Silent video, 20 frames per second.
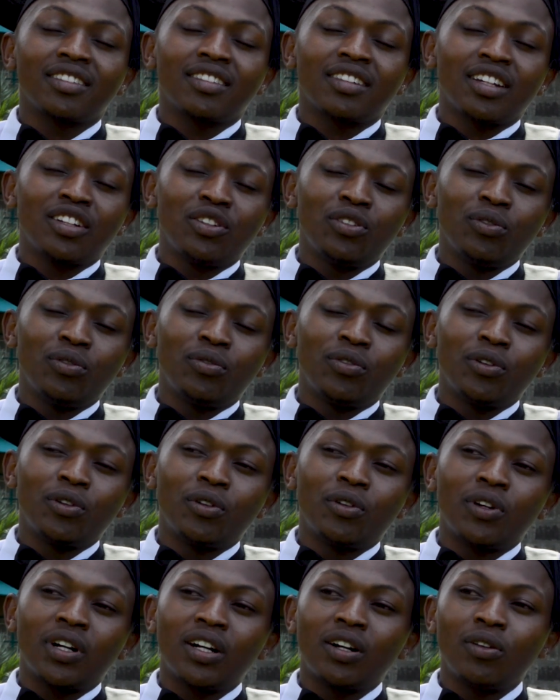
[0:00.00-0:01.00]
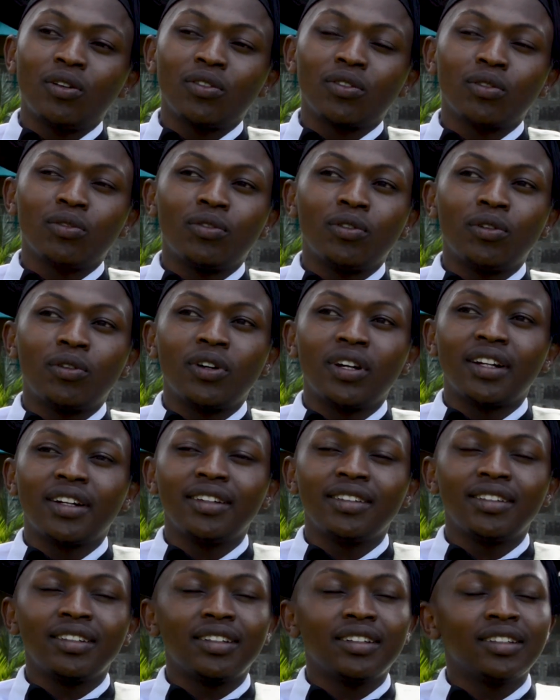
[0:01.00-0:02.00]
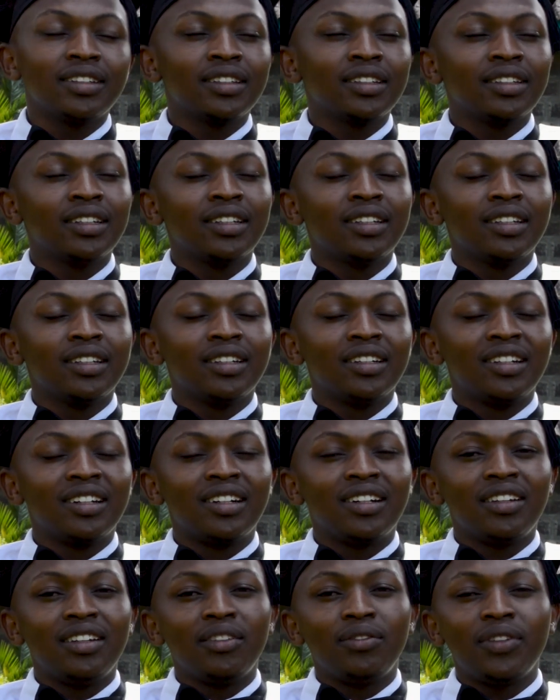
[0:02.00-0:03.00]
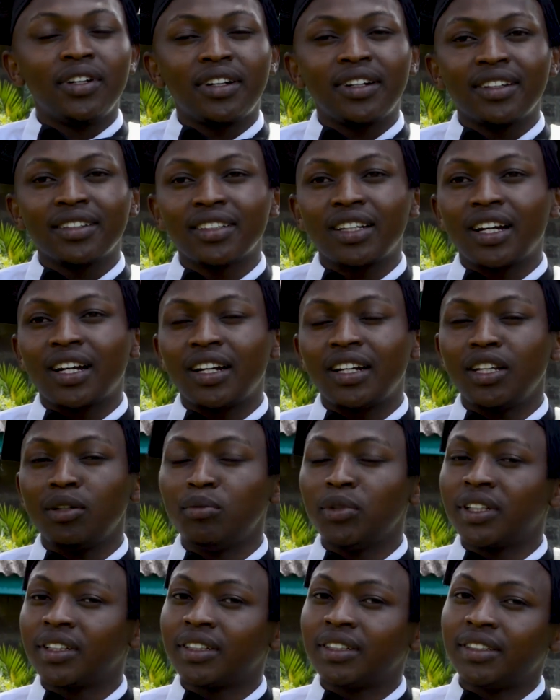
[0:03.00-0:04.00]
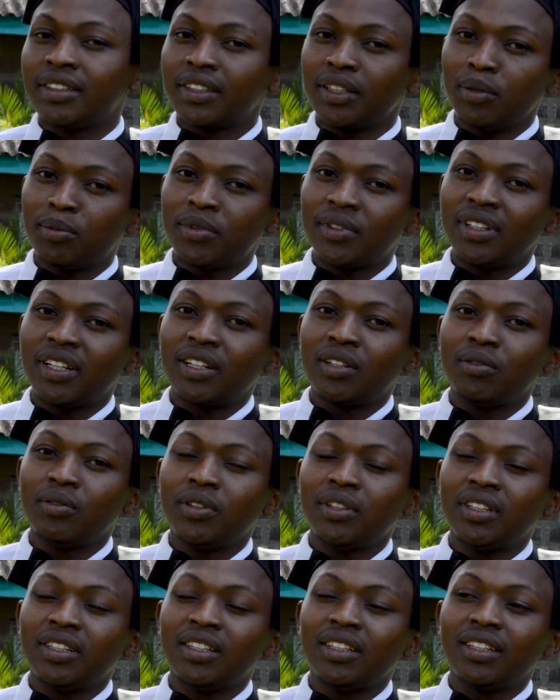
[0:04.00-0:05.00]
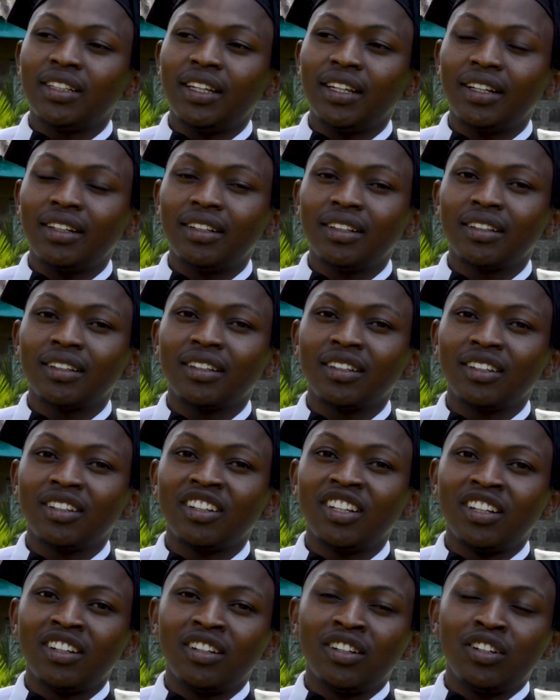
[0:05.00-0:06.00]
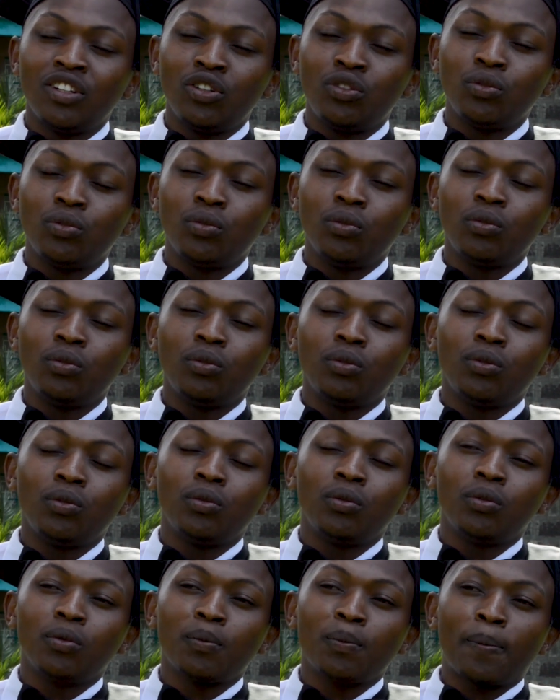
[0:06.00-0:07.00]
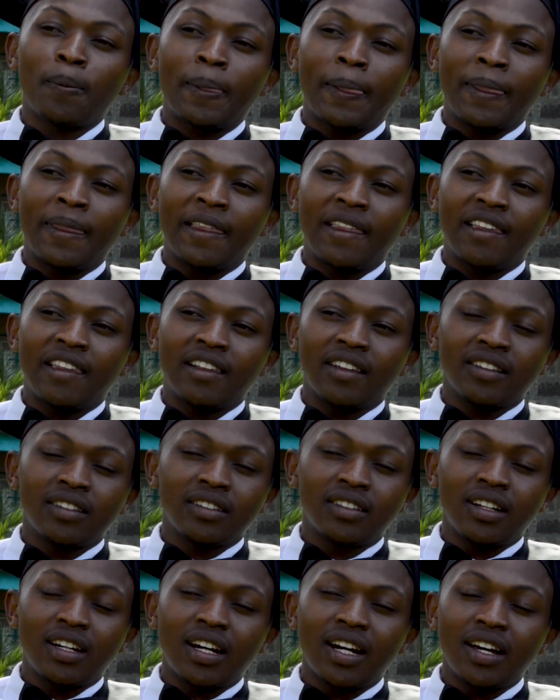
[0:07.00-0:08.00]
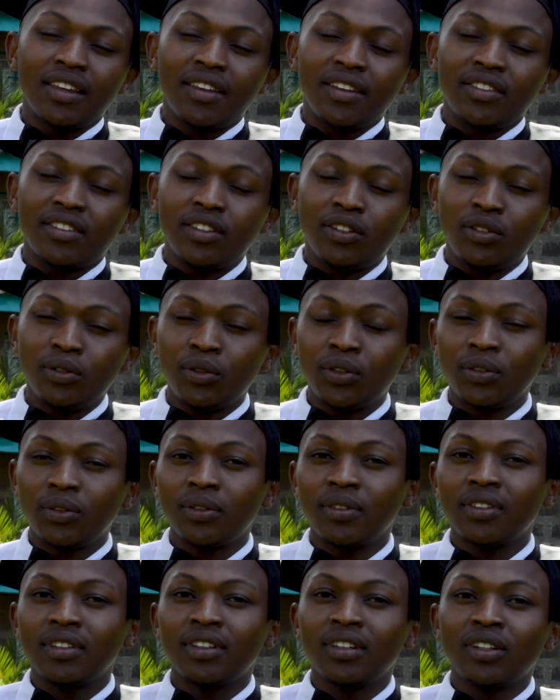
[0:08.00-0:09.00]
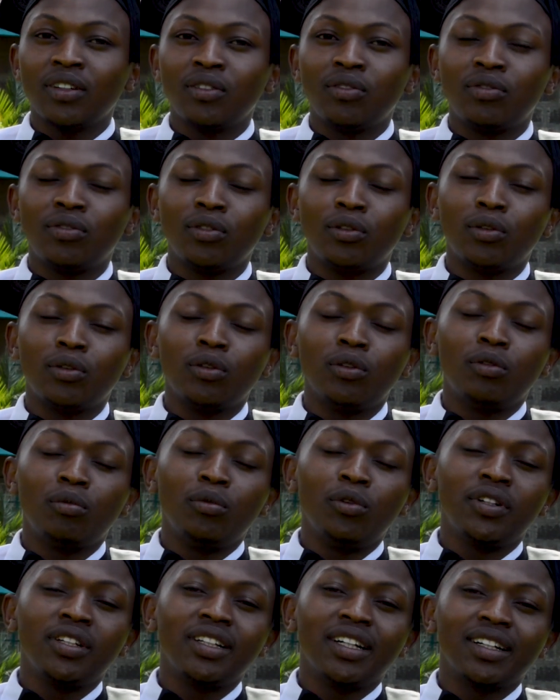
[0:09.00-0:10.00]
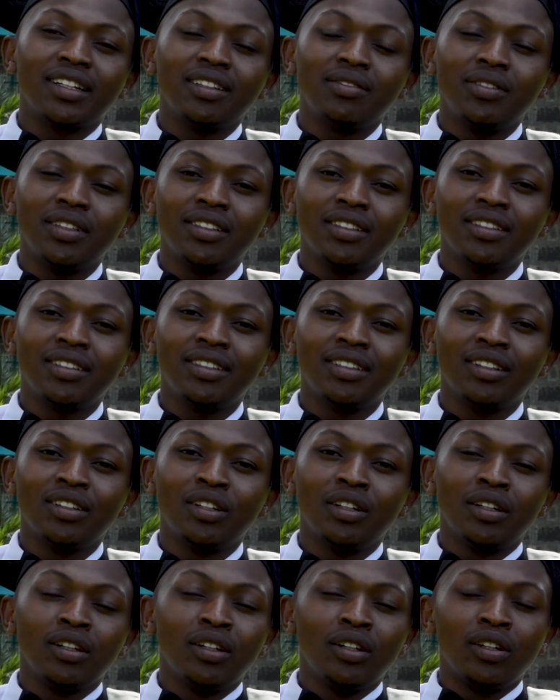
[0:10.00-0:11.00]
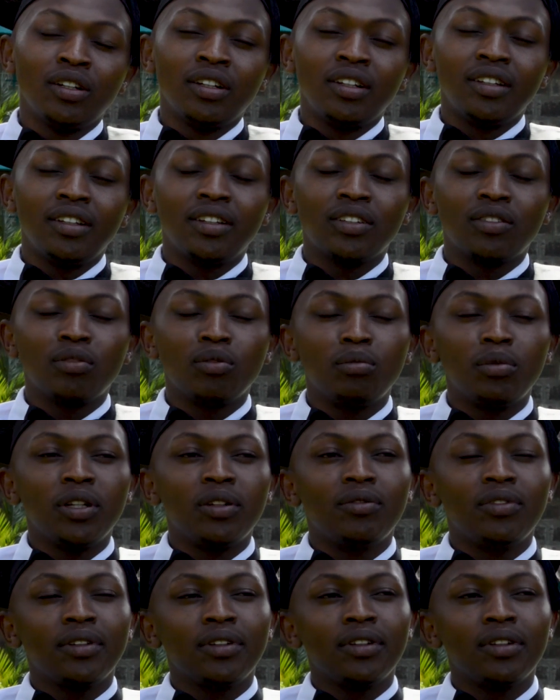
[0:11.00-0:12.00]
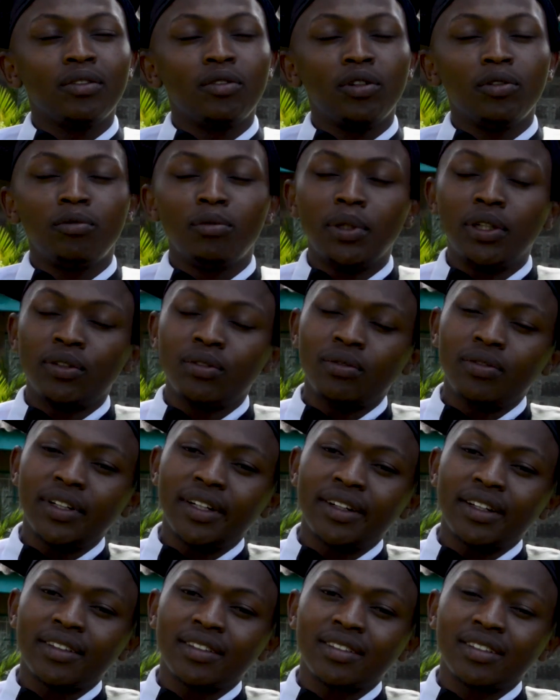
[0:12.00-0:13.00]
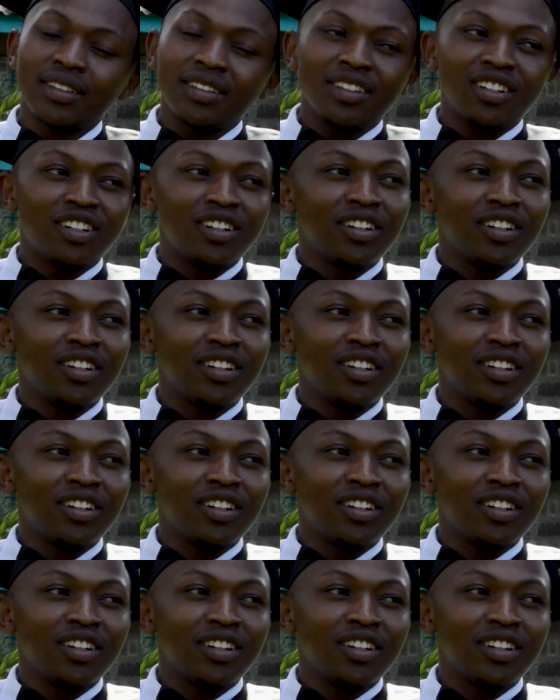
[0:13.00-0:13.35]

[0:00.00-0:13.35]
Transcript: thank you for her also for organizing the various academic trips that we had to other institutions for mooting activities. Yes, we've been to various